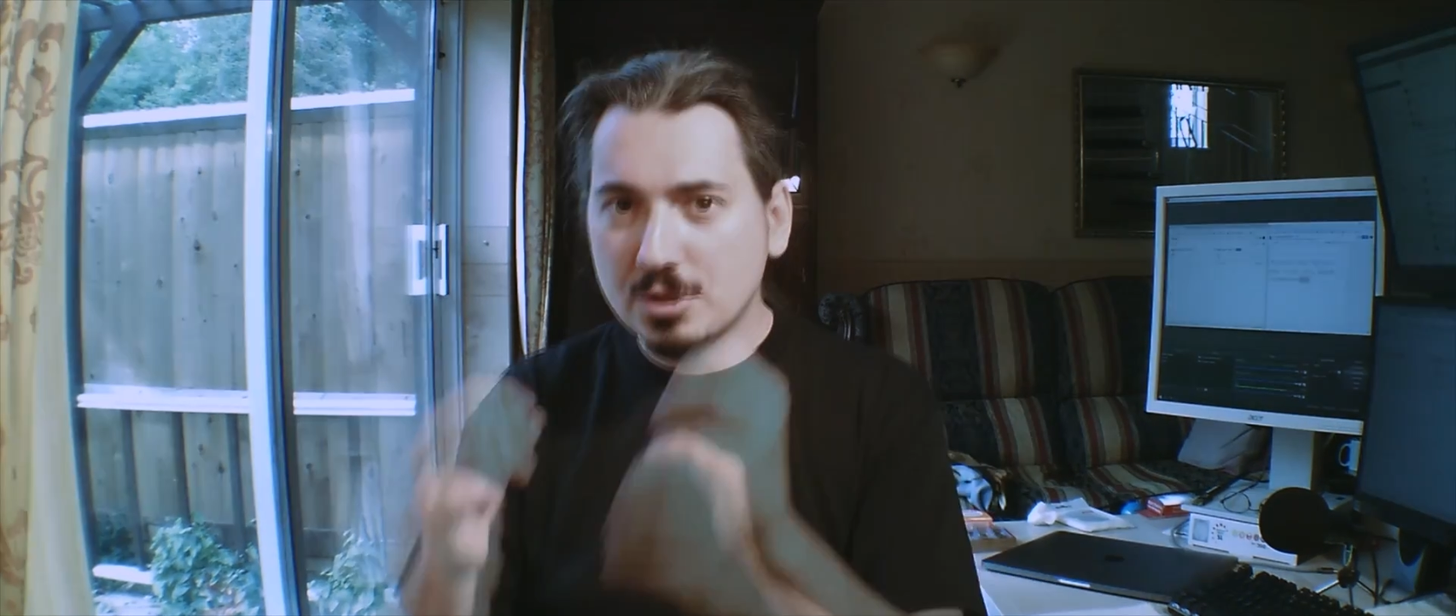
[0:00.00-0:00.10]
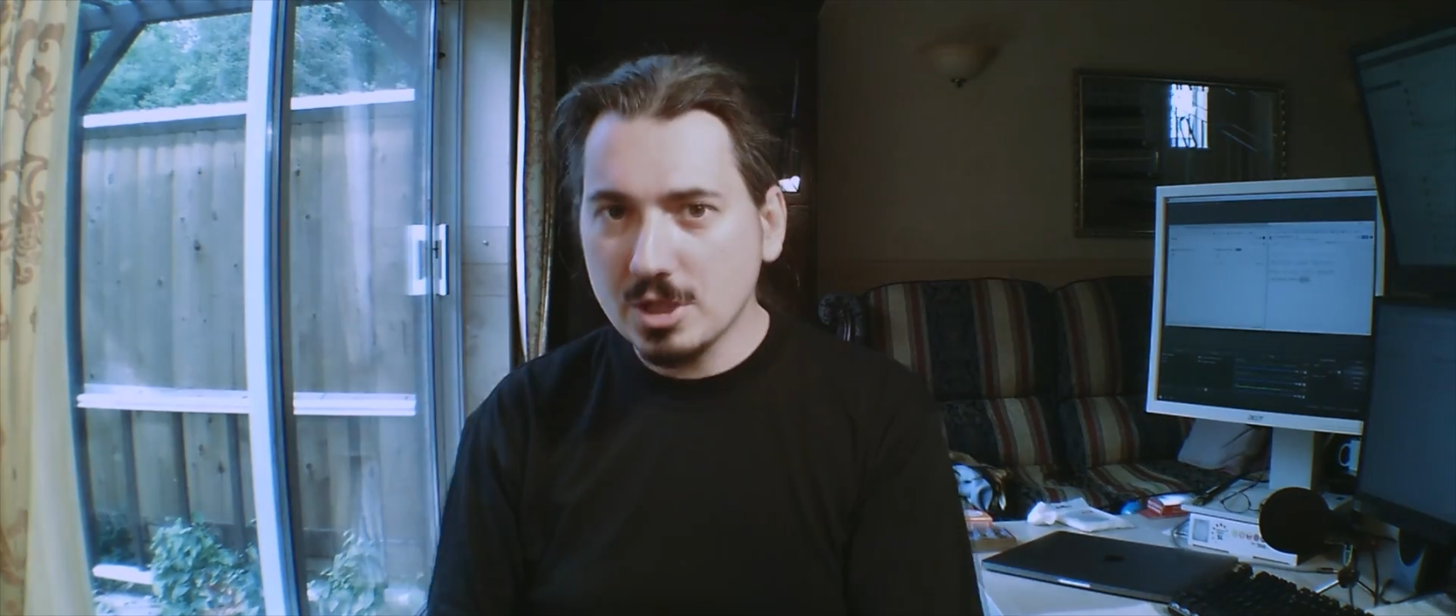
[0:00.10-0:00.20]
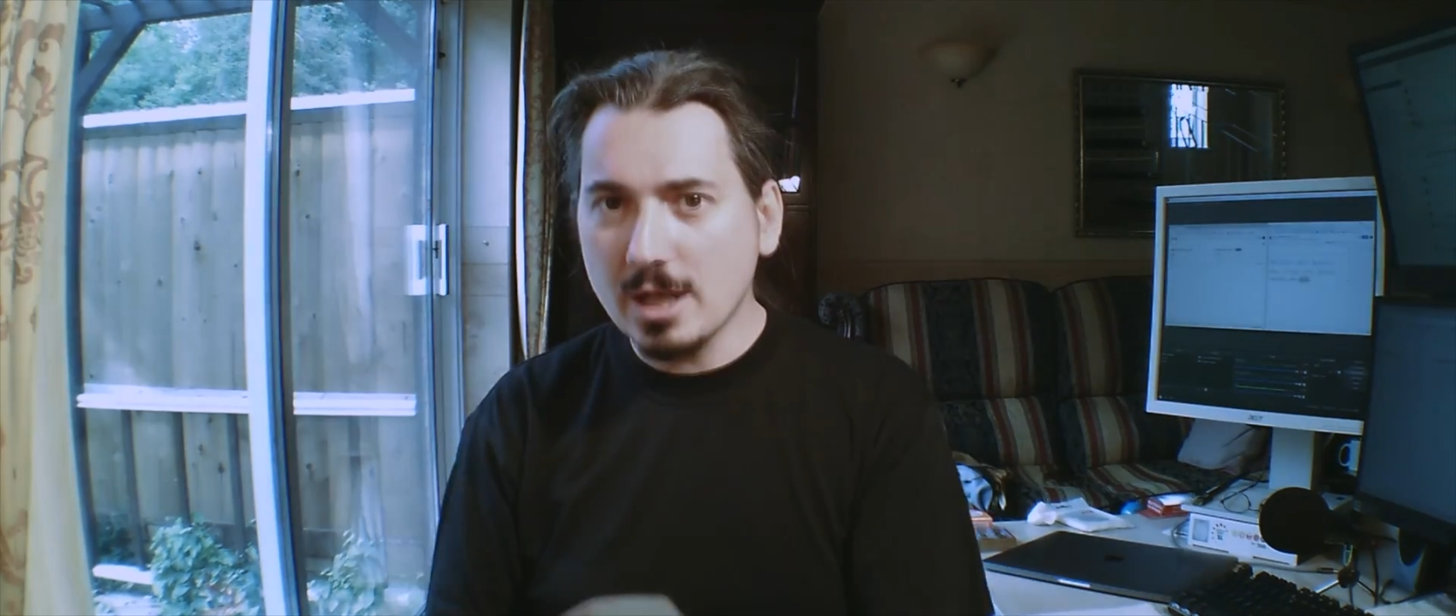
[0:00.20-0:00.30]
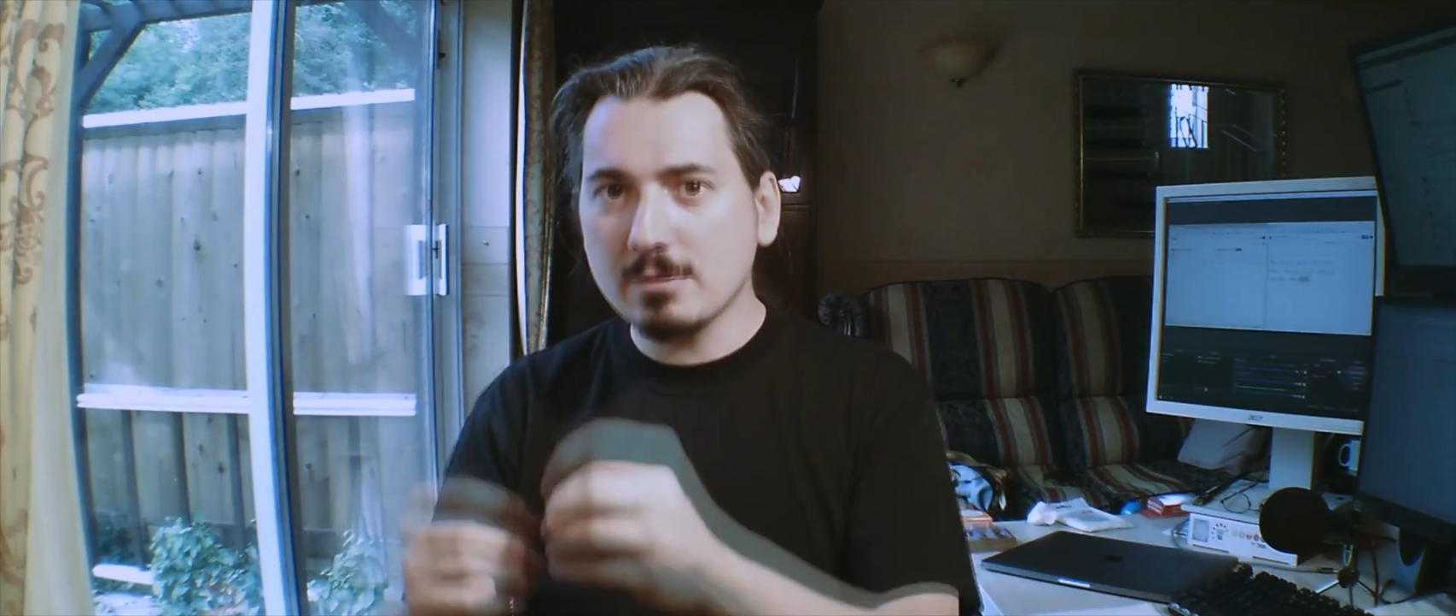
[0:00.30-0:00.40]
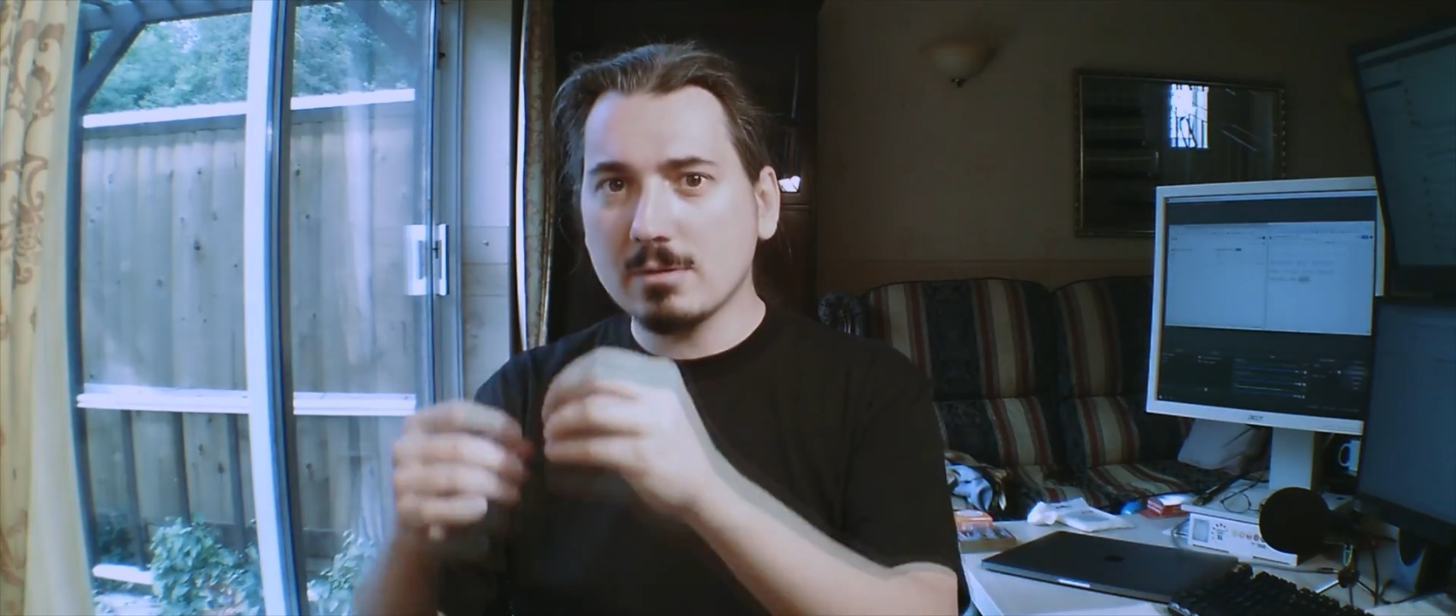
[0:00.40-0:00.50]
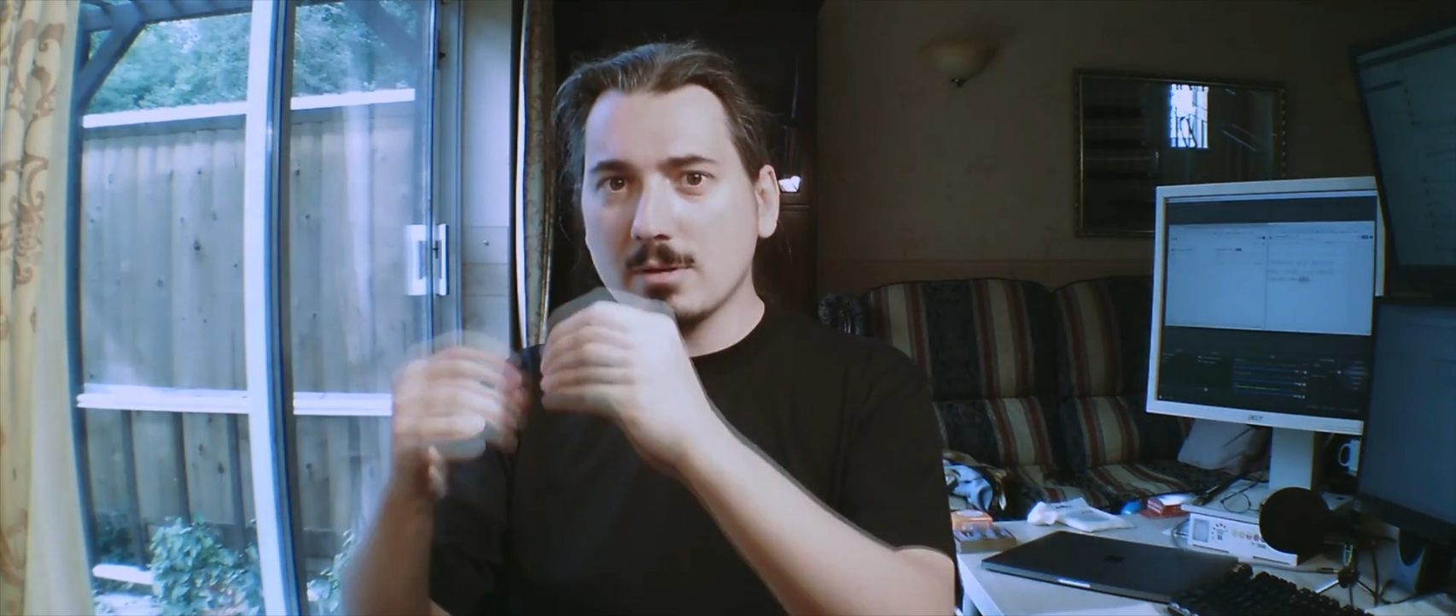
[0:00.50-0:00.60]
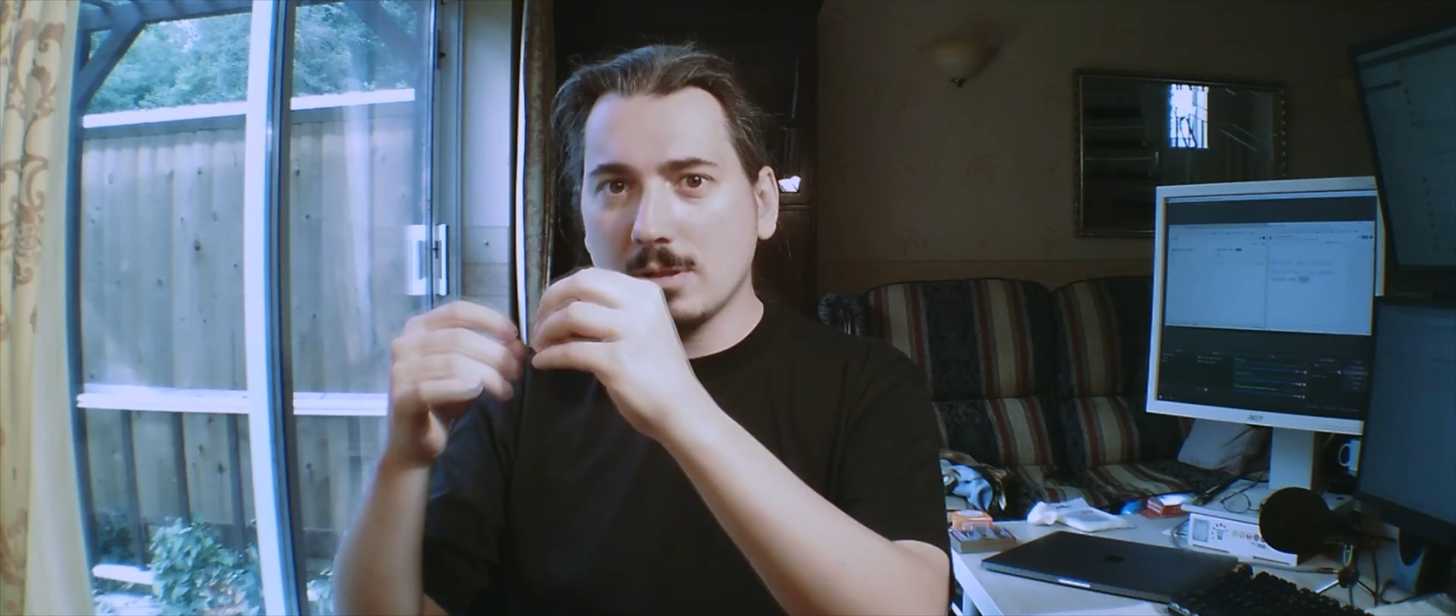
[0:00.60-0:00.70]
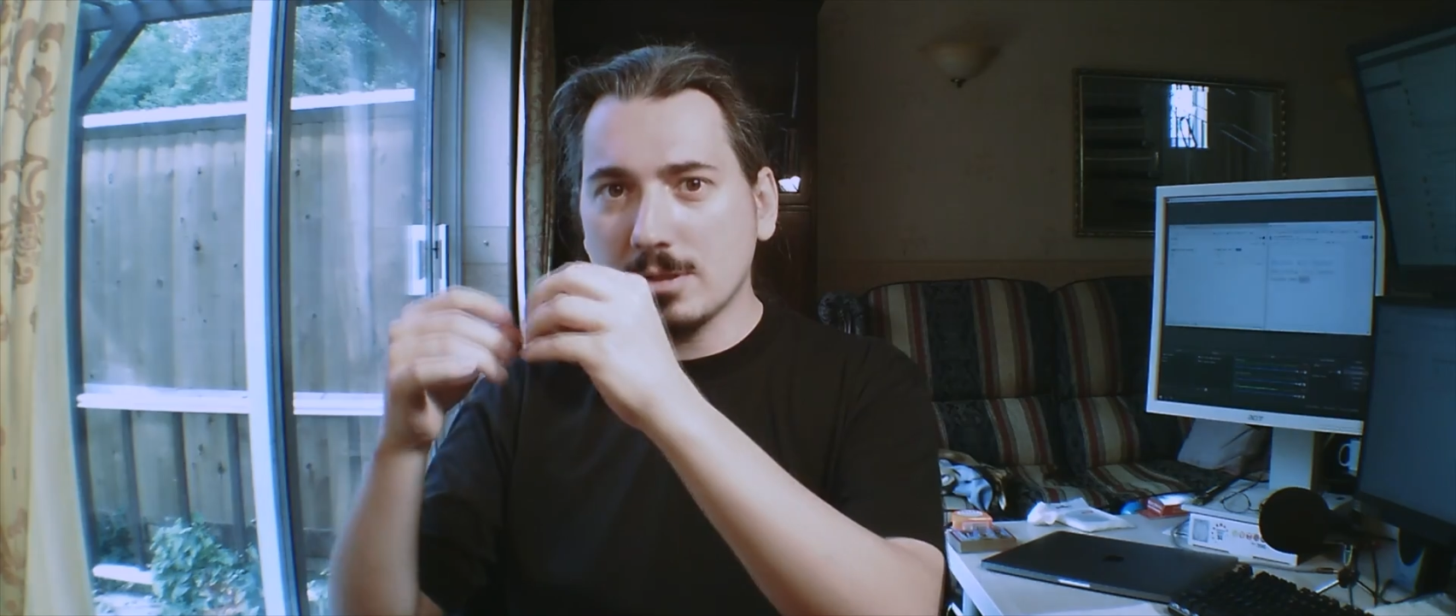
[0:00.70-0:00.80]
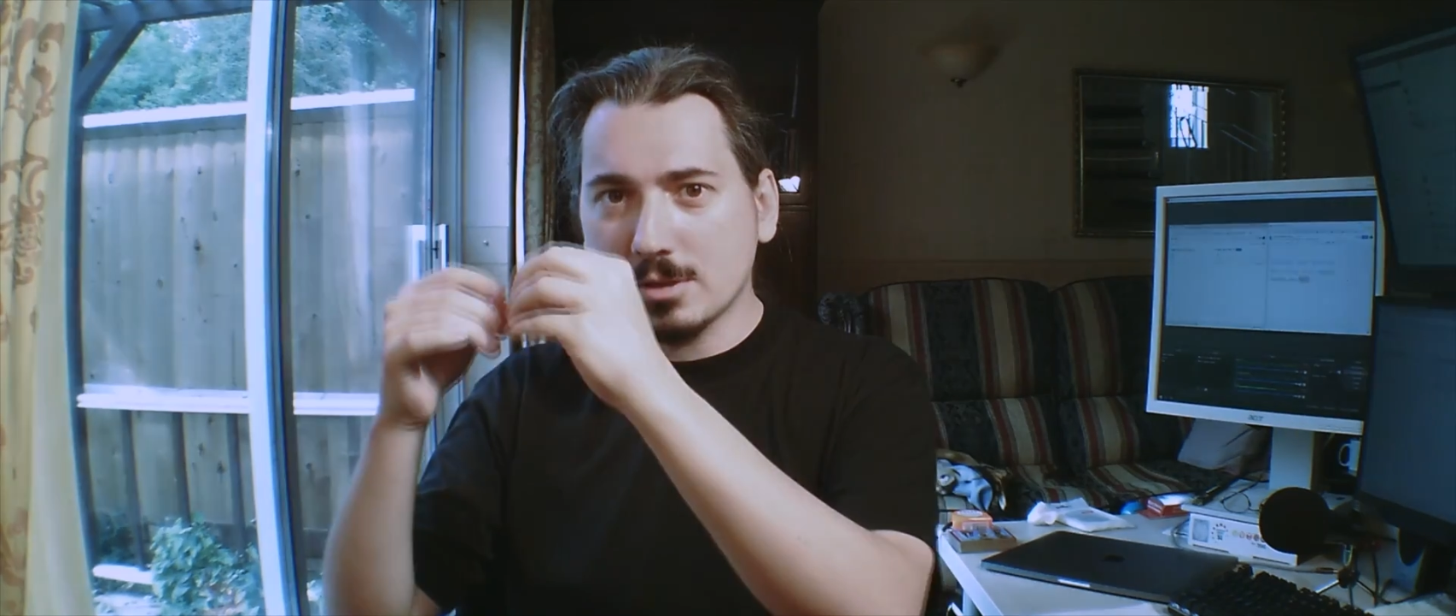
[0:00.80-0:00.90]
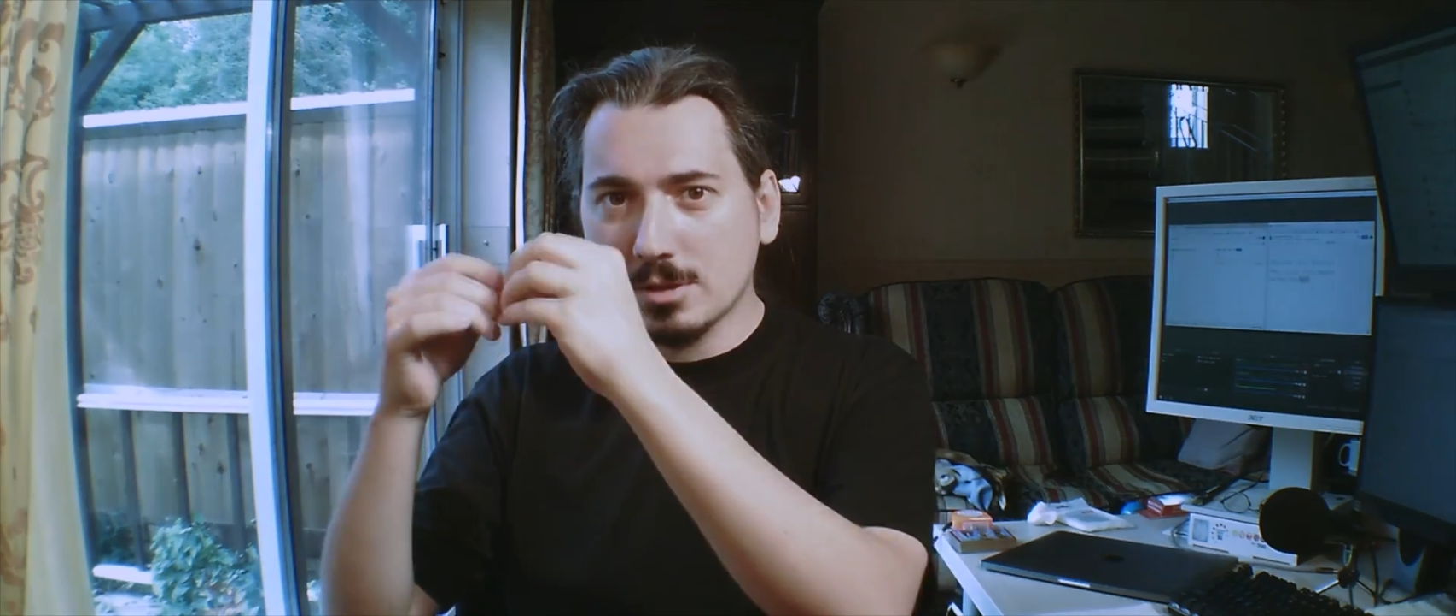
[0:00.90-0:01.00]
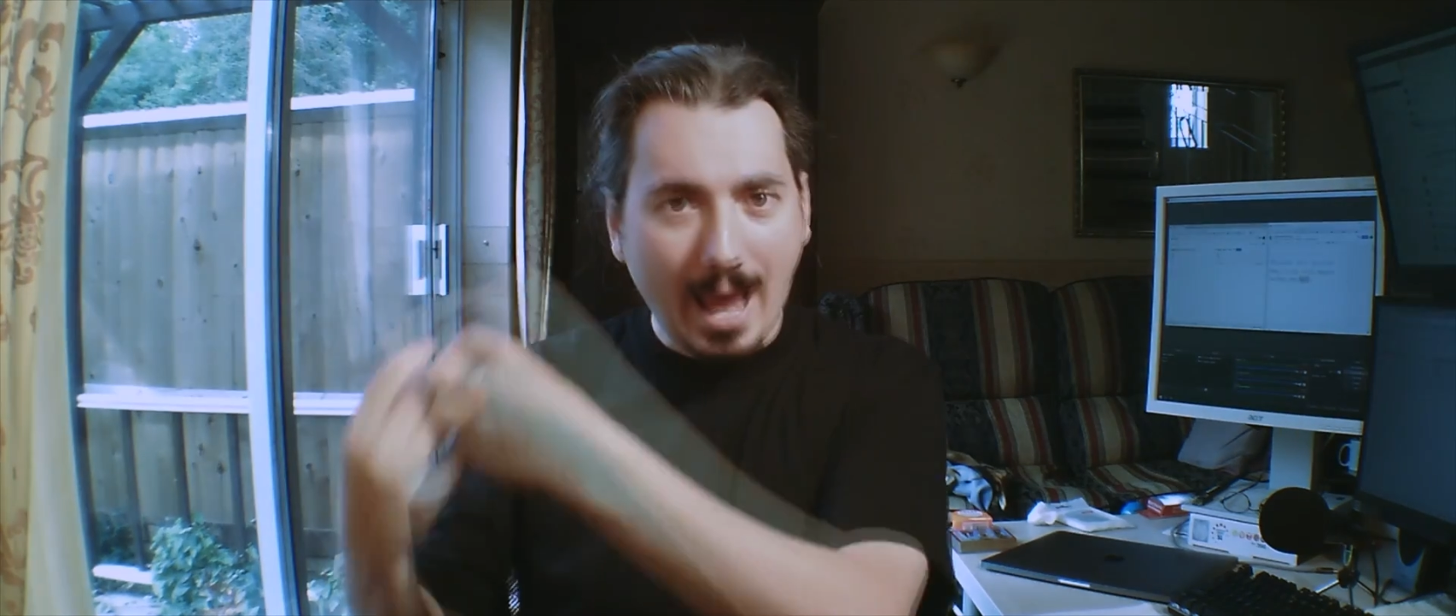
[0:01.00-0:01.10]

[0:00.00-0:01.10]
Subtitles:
general